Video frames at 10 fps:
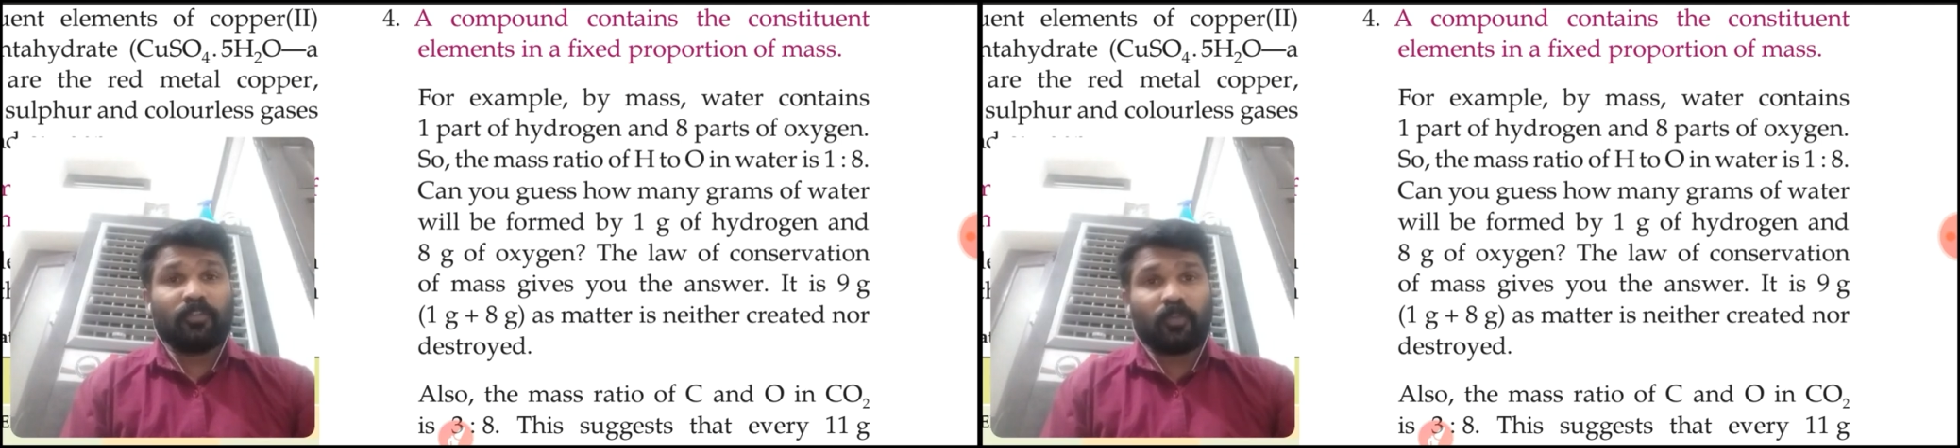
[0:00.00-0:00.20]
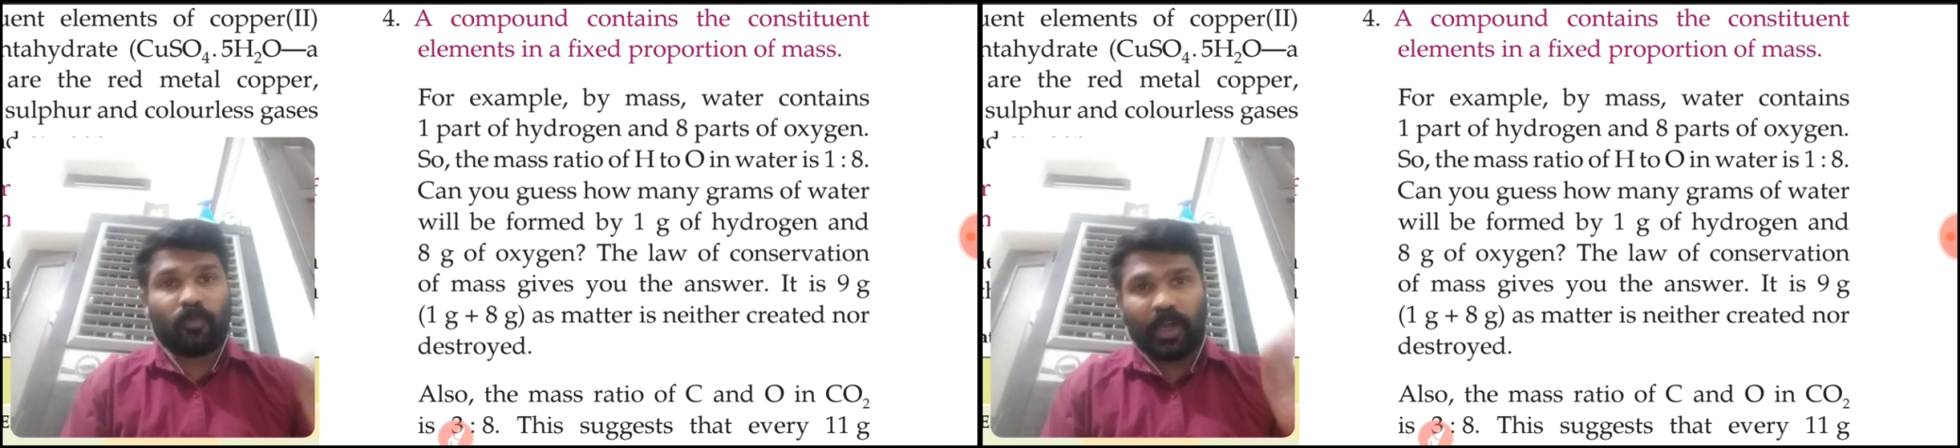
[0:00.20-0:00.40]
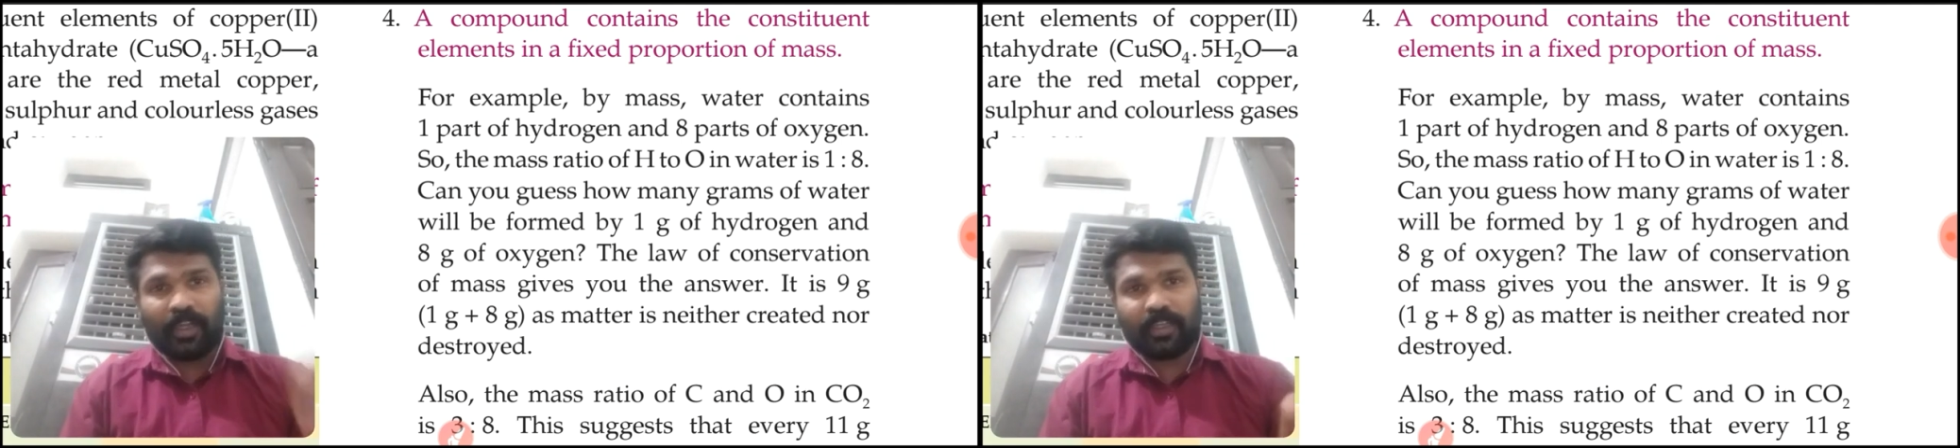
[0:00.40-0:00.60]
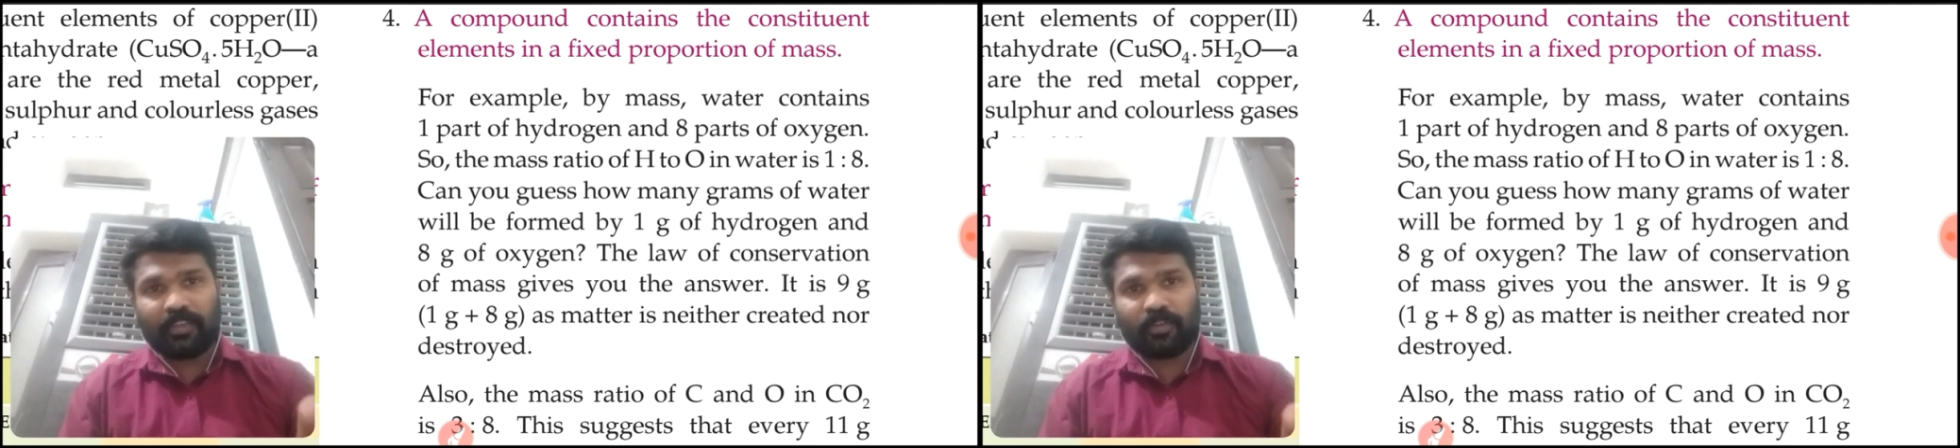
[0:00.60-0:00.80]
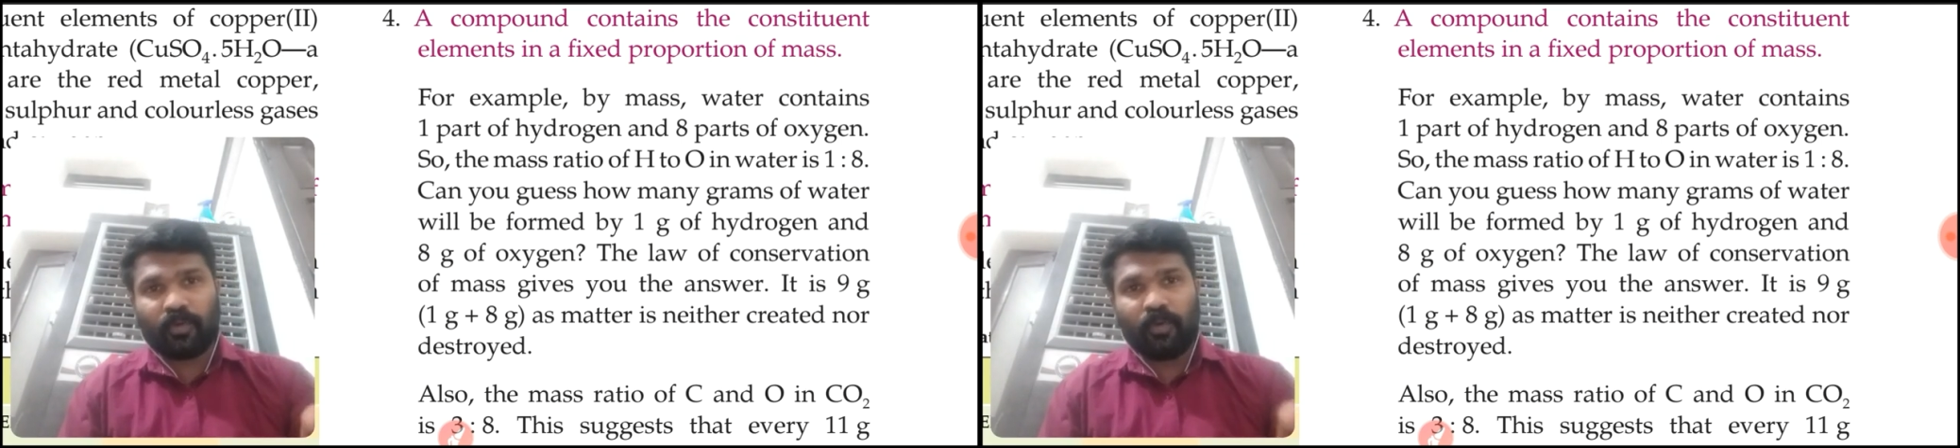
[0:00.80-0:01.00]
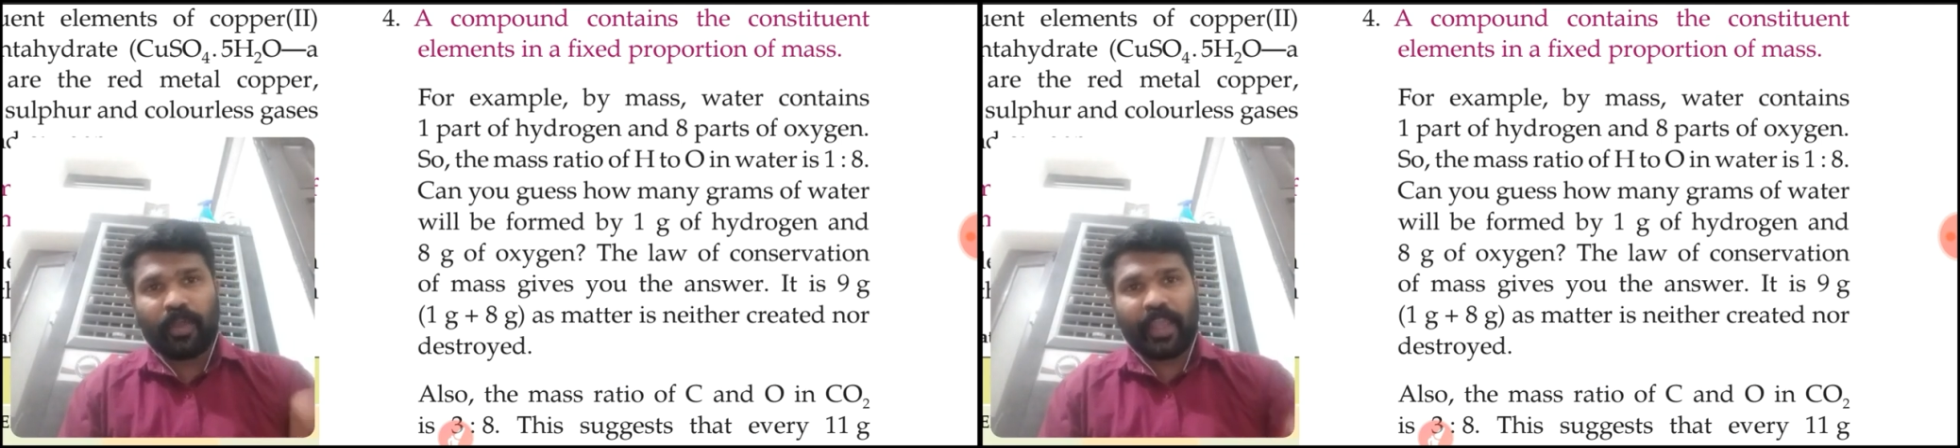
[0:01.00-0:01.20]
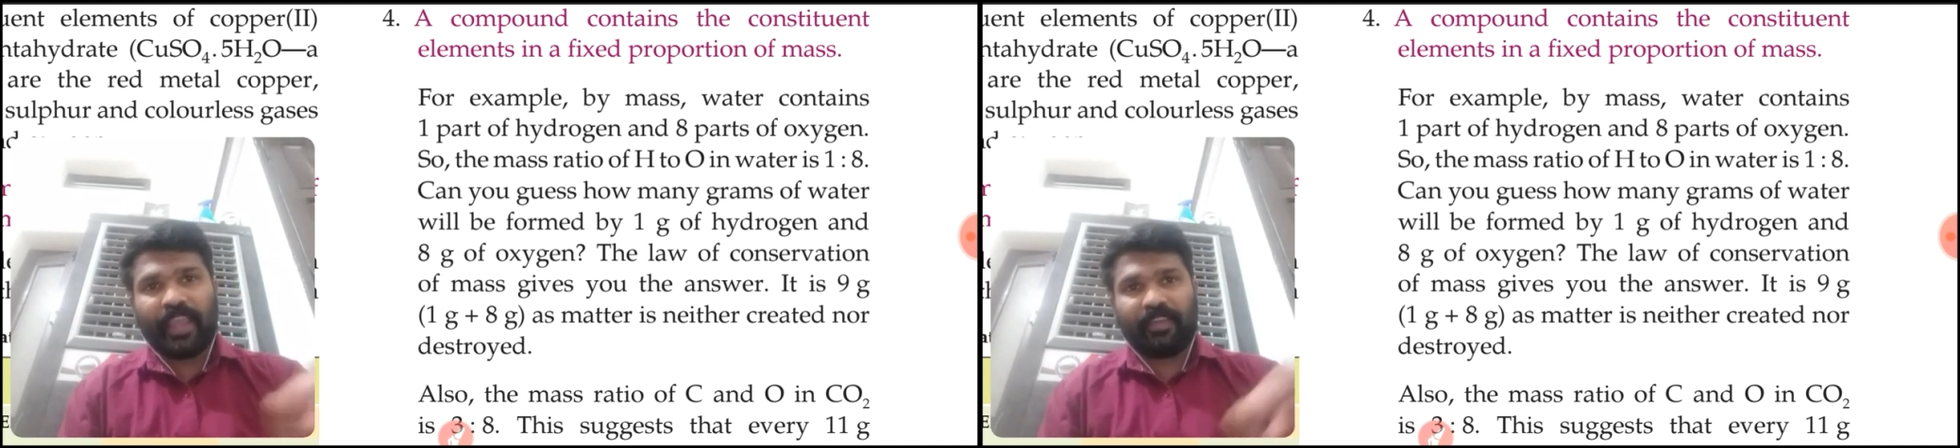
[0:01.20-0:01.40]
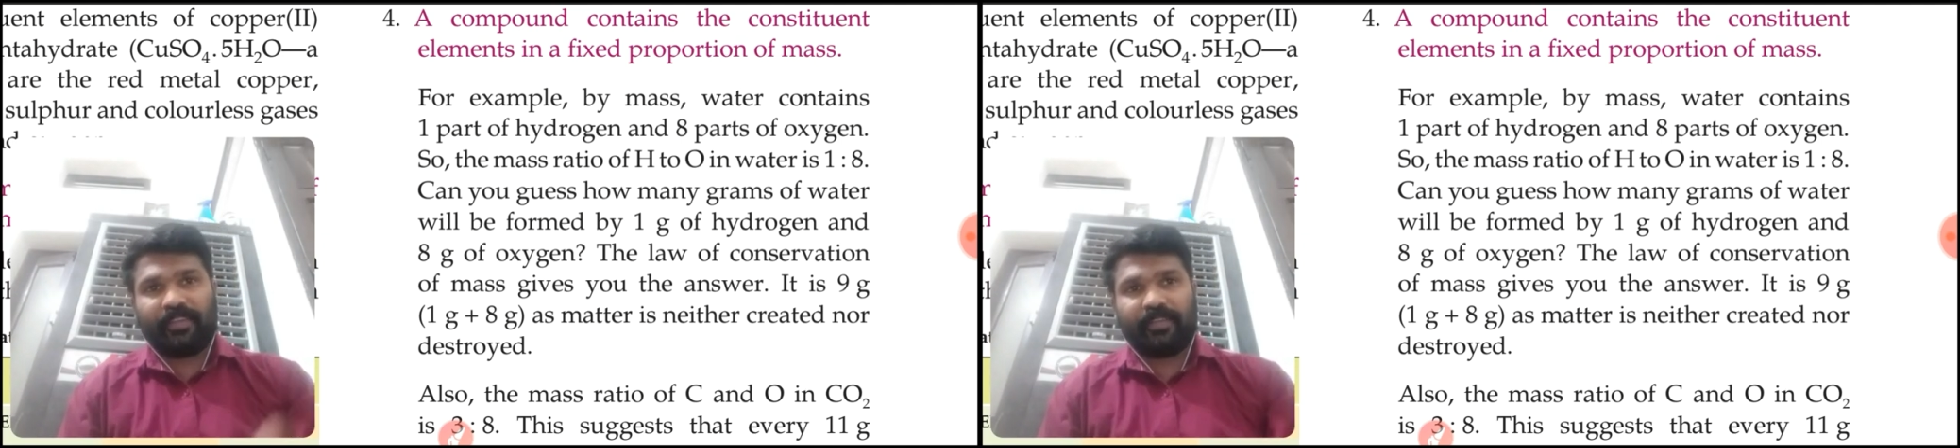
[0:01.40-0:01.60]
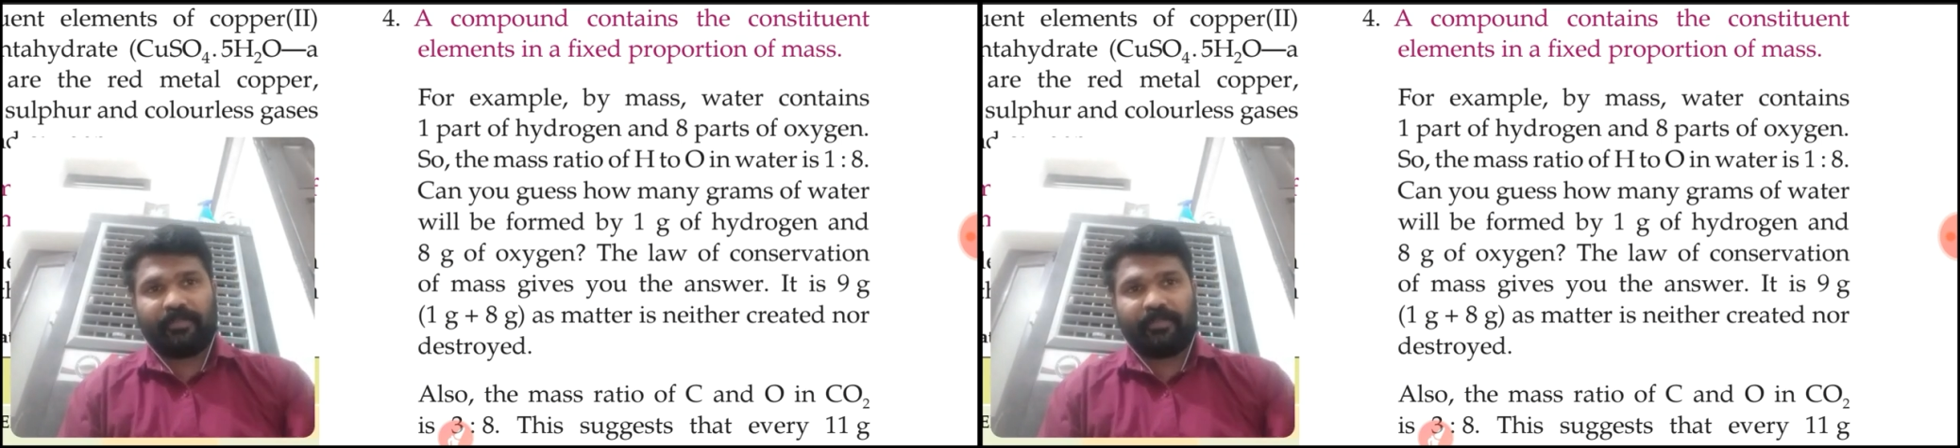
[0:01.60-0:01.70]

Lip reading: 1:8.